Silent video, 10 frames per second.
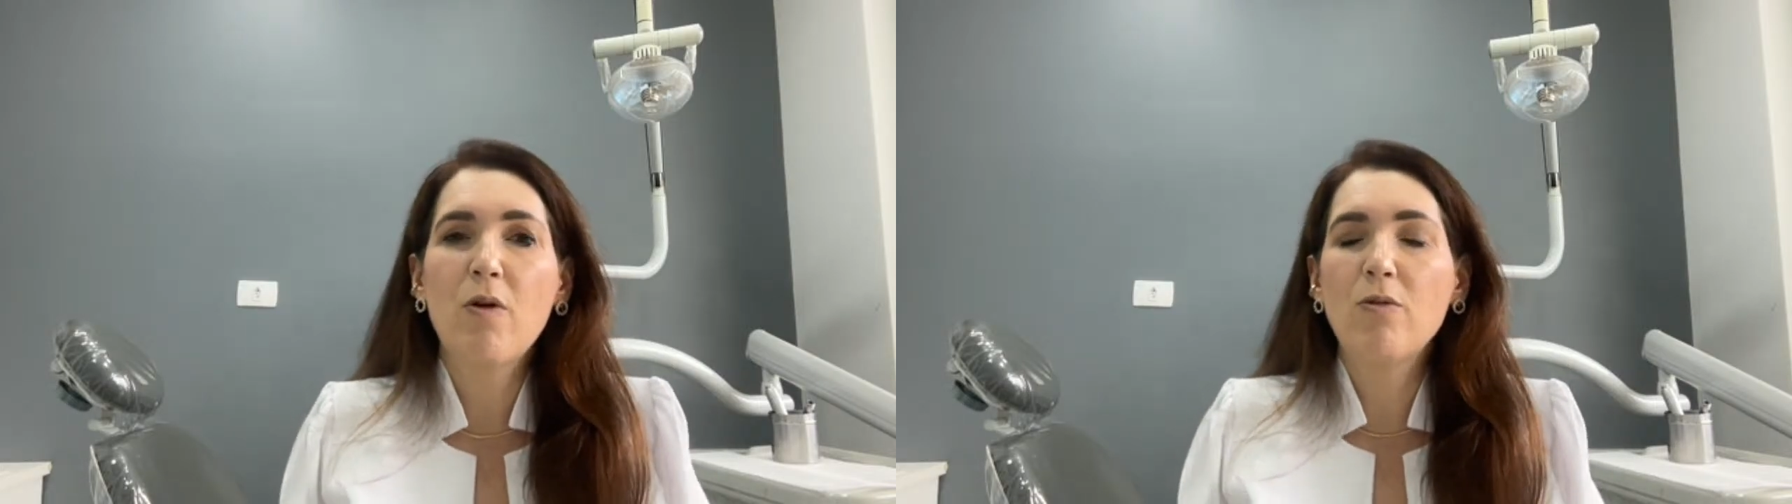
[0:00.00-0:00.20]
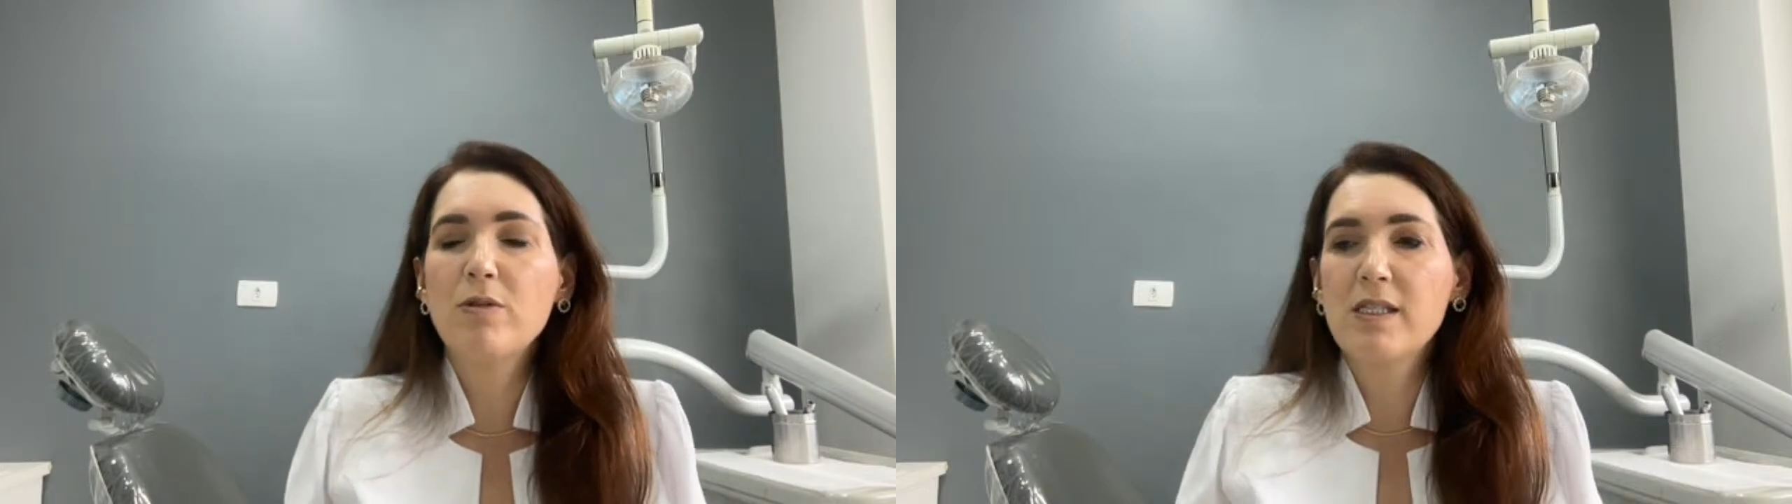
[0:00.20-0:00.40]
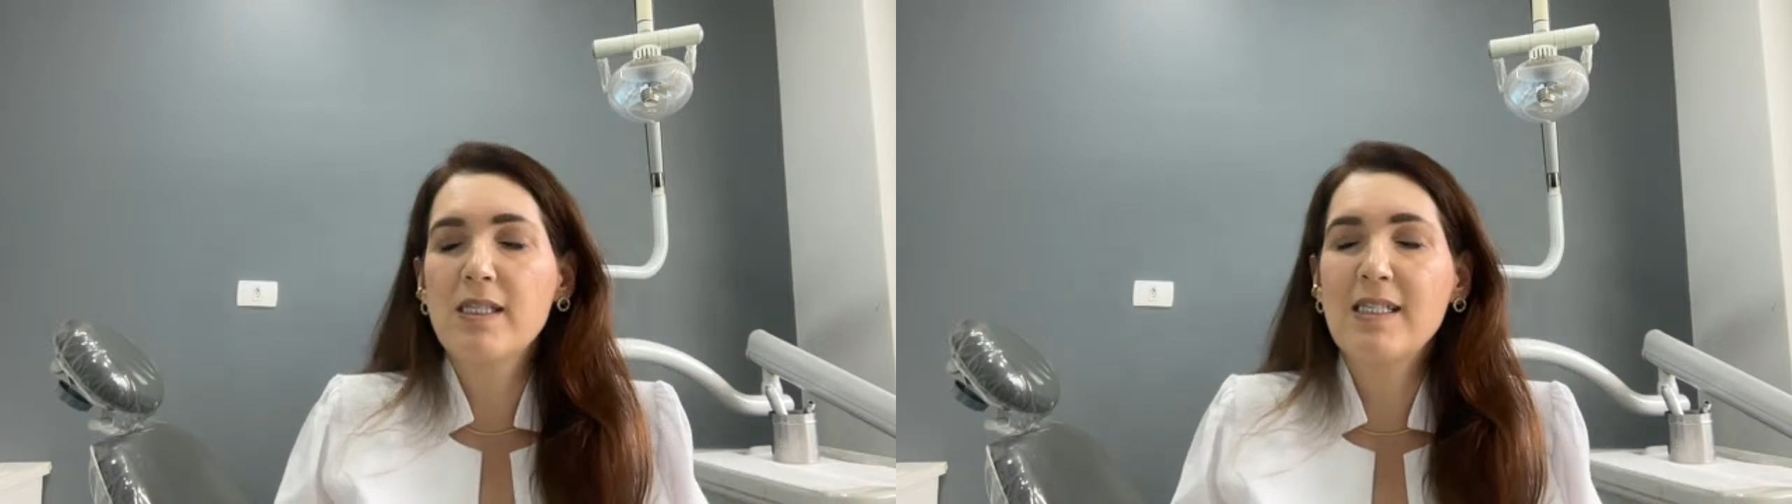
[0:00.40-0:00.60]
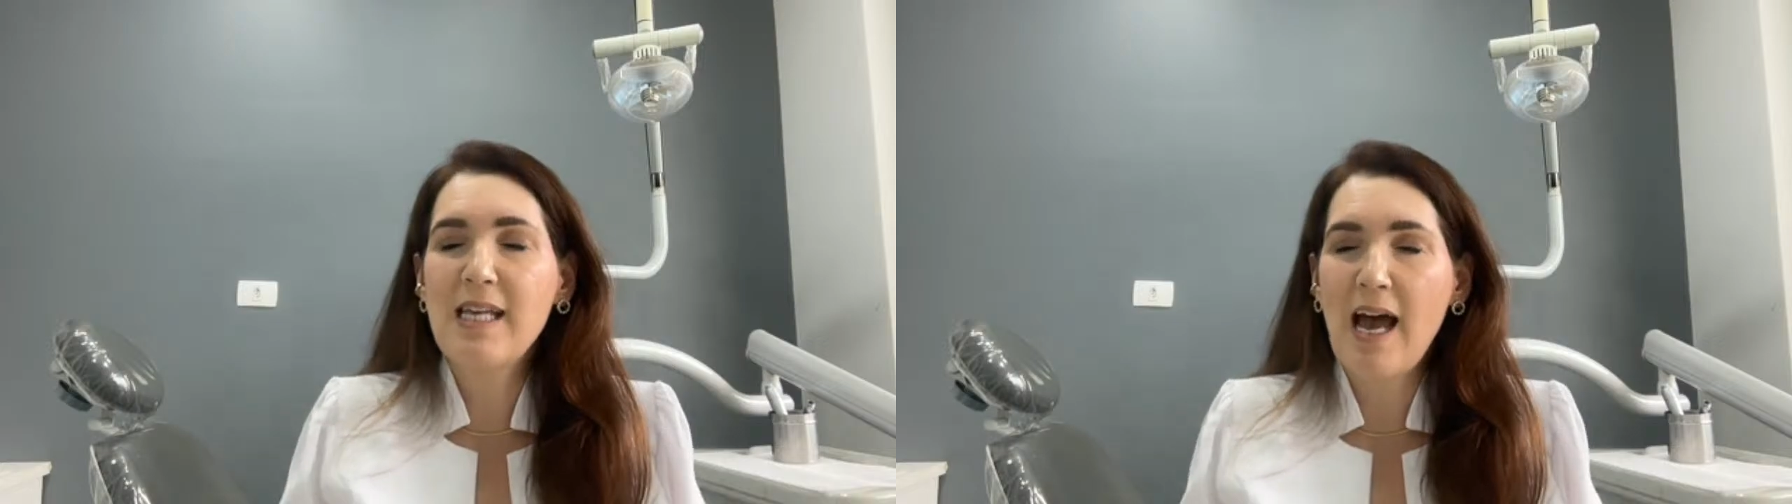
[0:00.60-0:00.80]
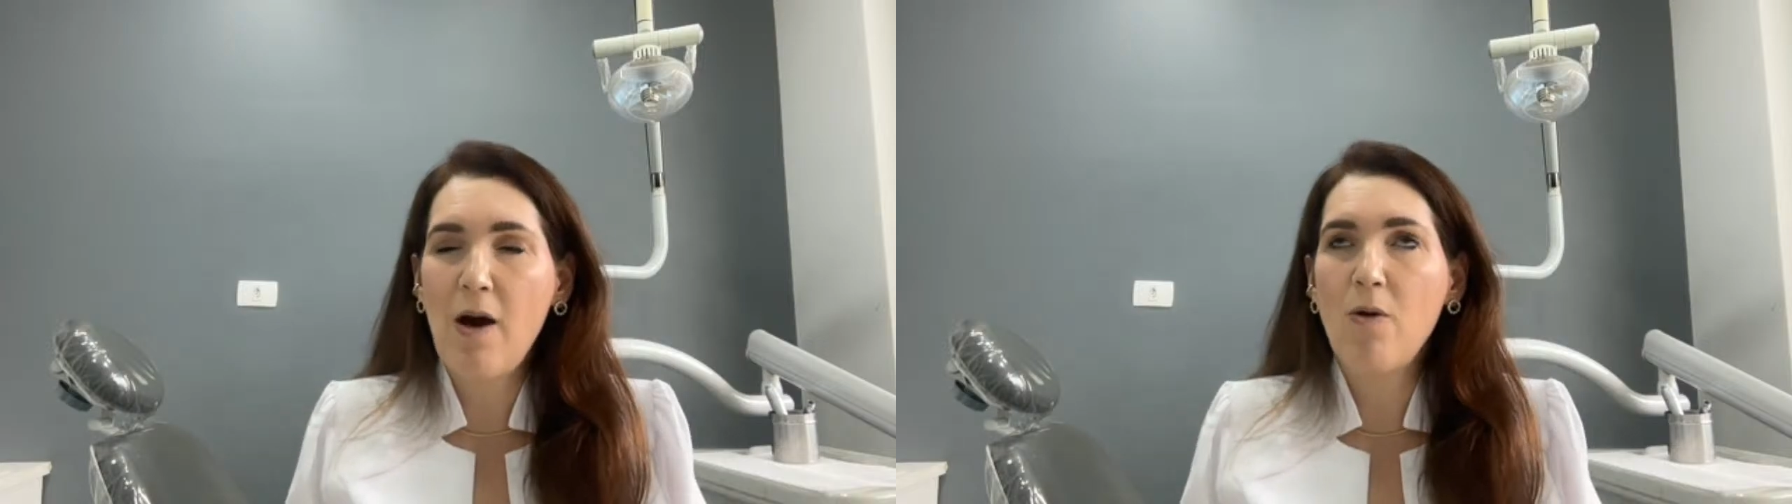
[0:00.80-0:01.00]
world
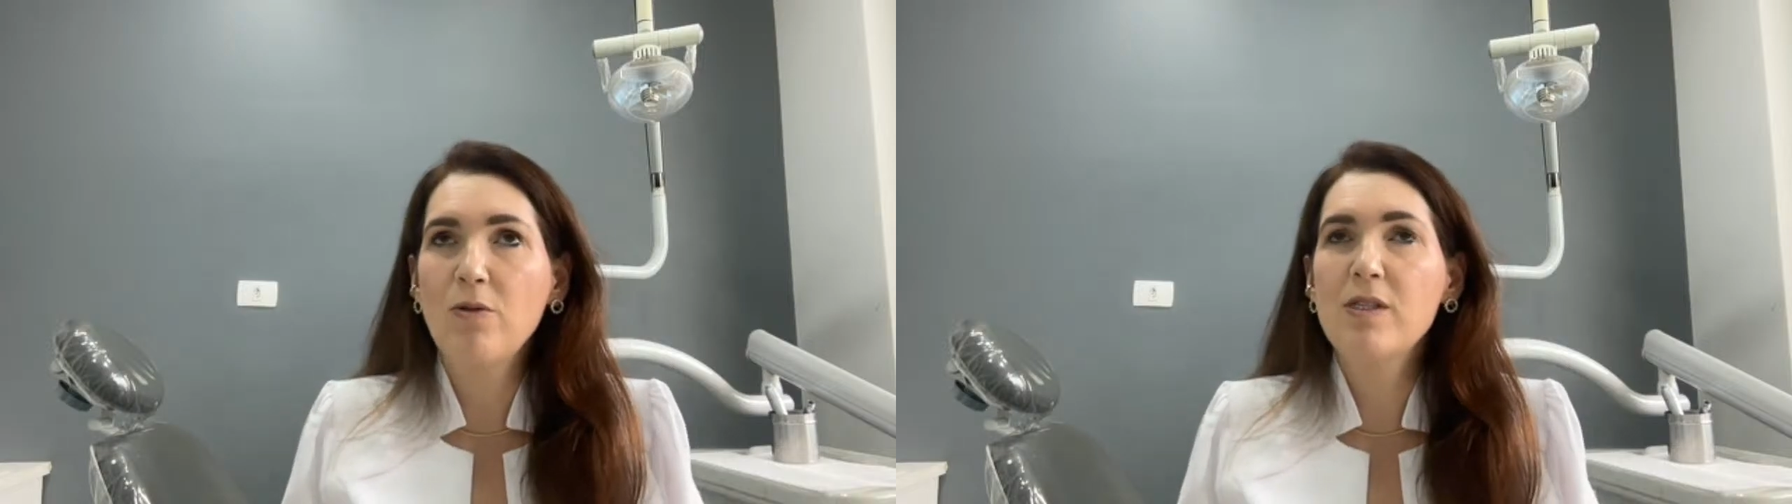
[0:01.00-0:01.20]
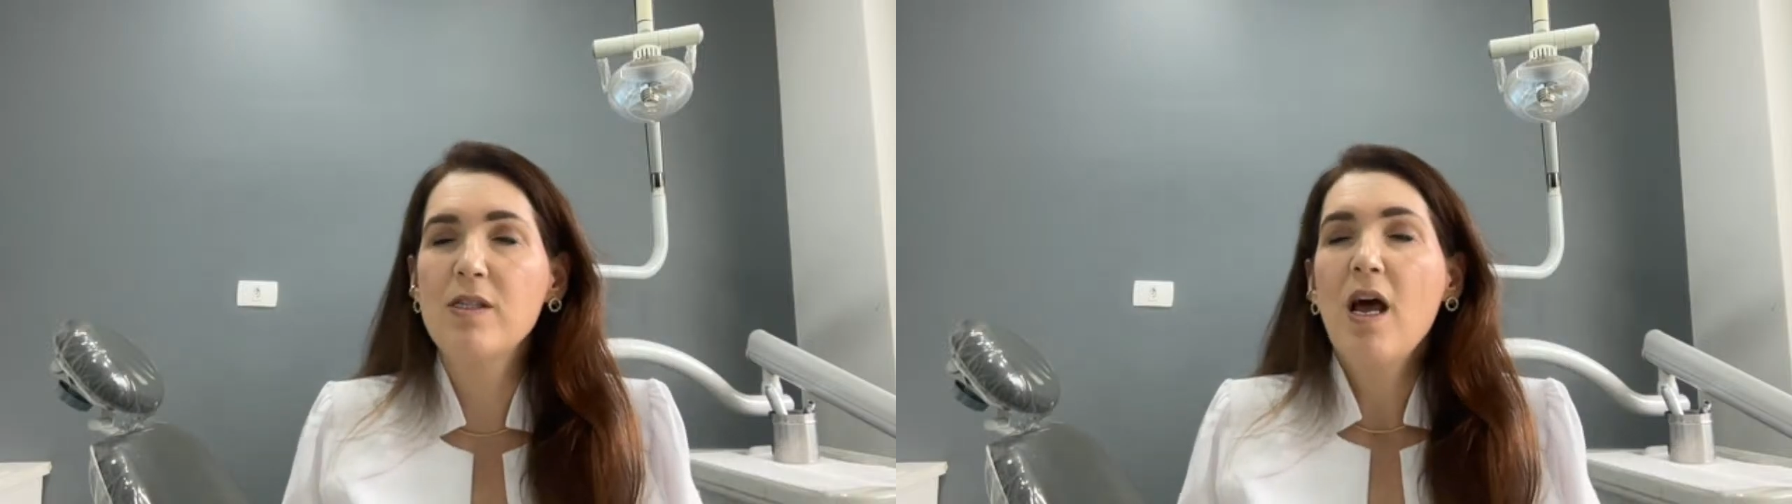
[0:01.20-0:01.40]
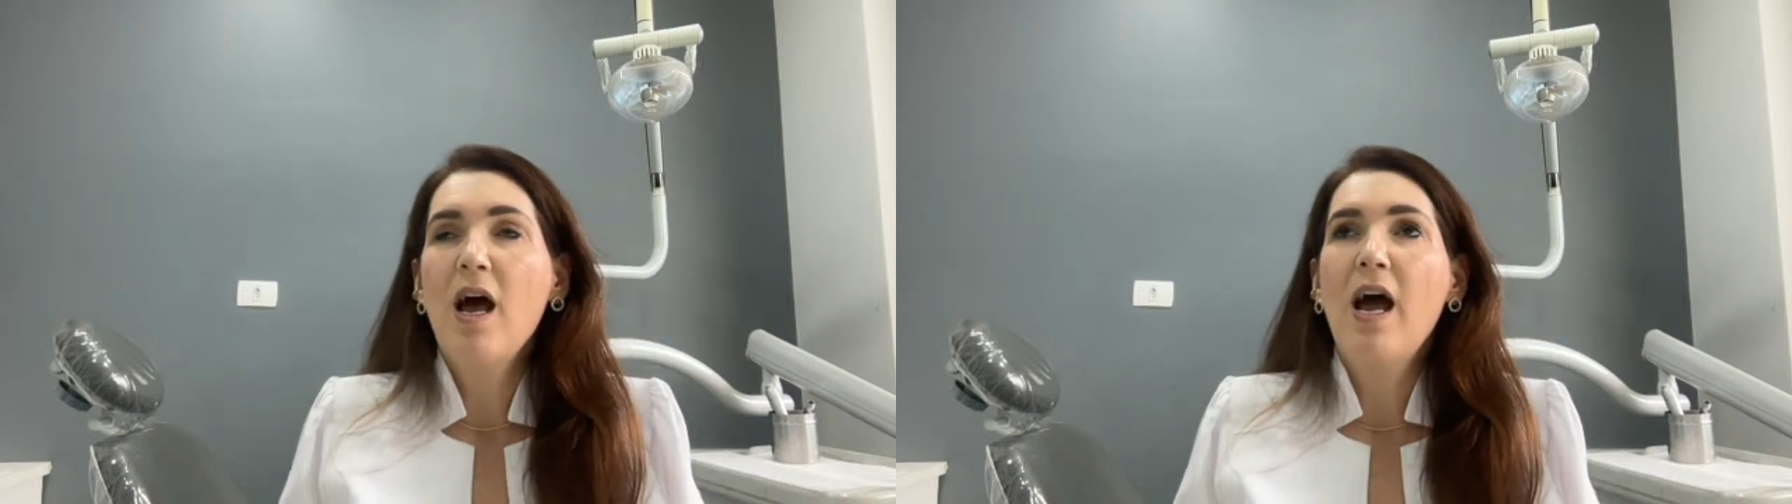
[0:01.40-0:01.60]
sells